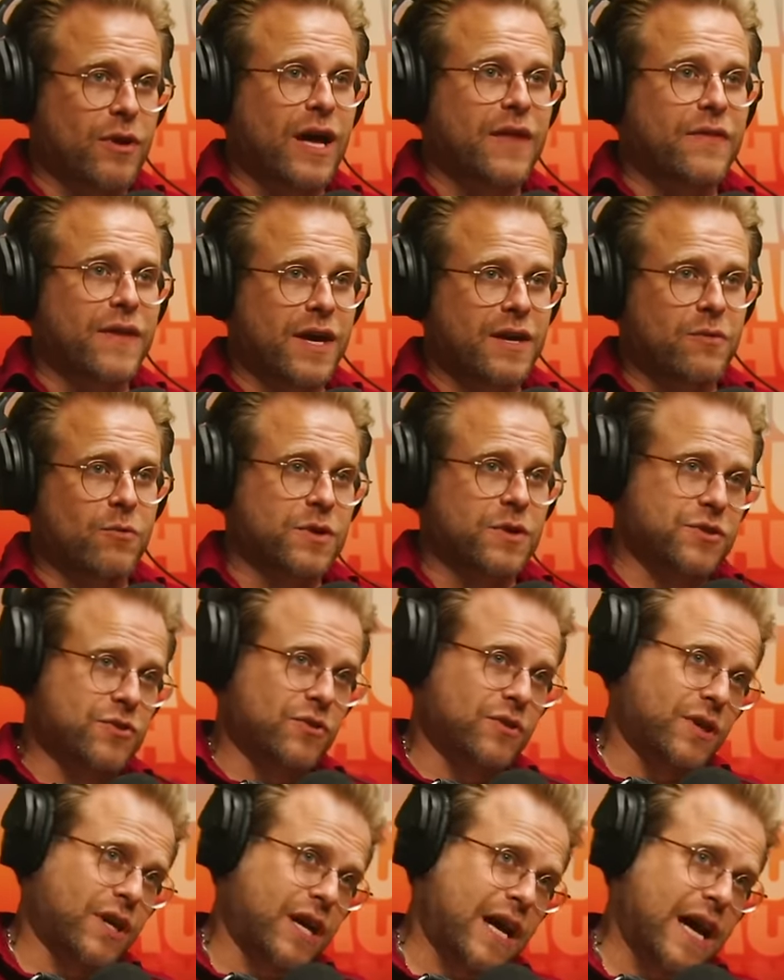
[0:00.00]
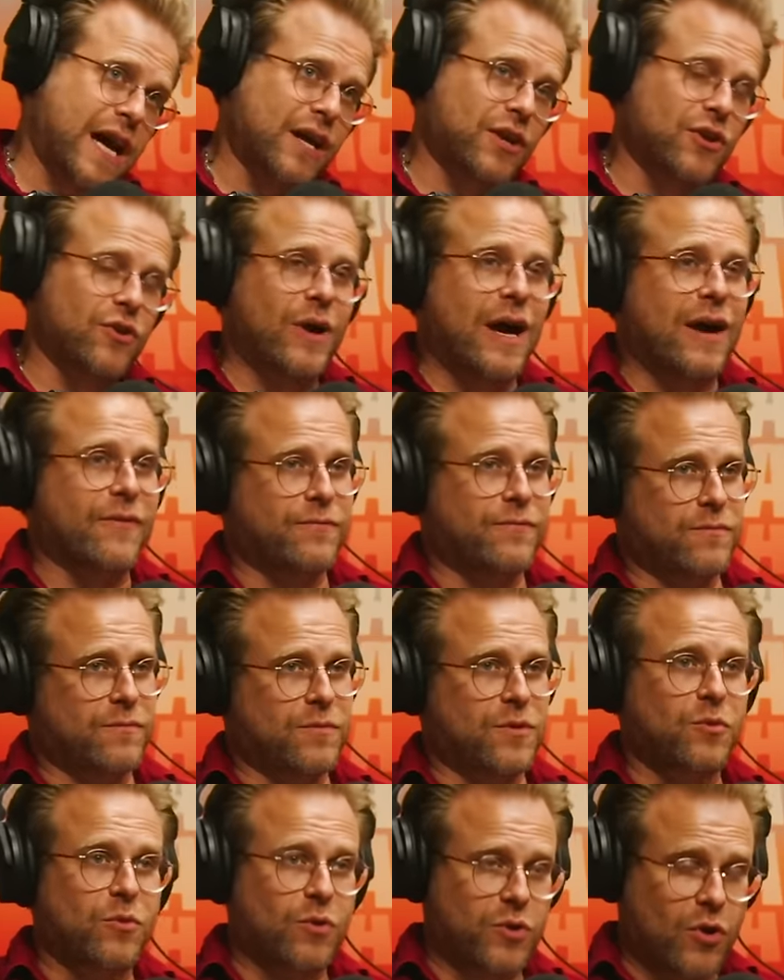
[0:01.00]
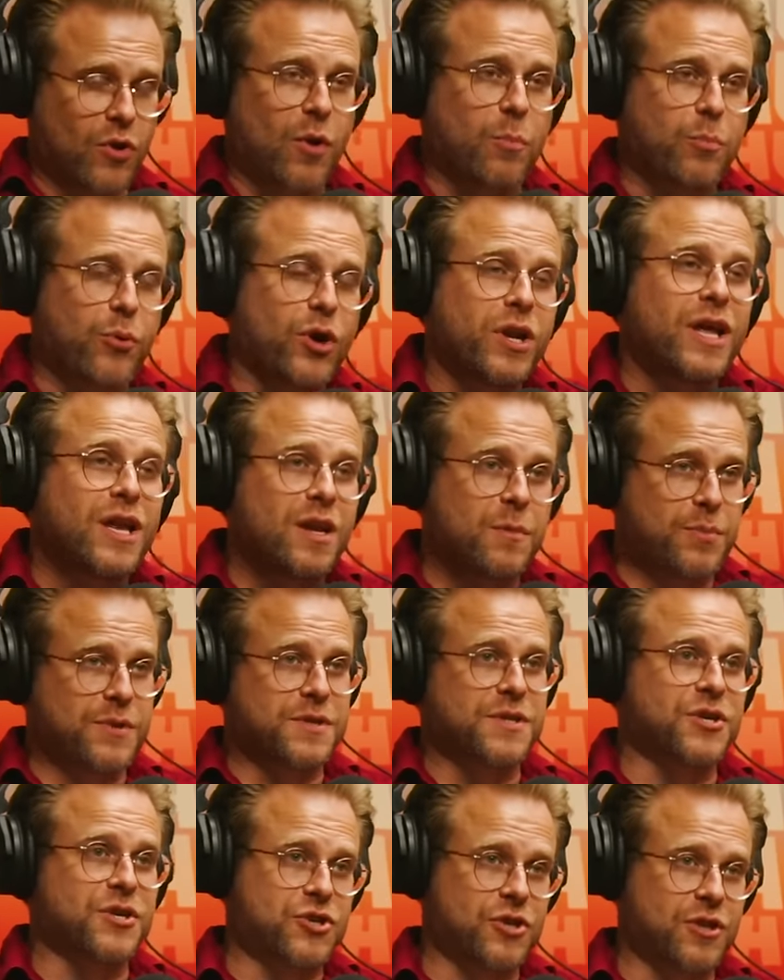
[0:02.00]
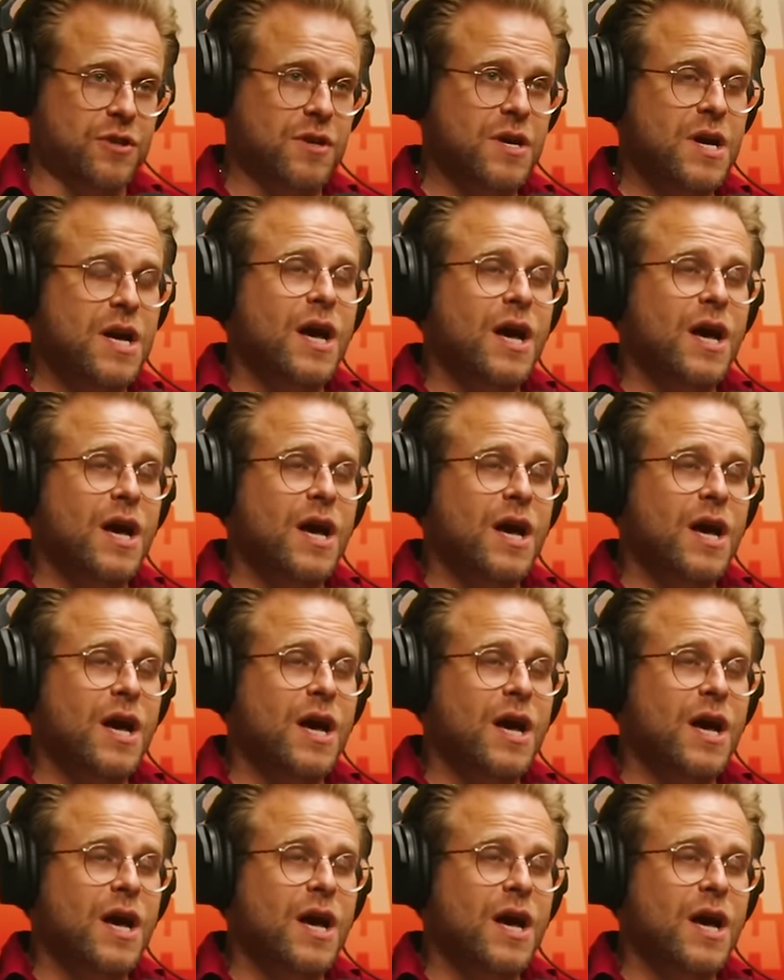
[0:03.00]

And then once you're in the gang, you have you you are put in a position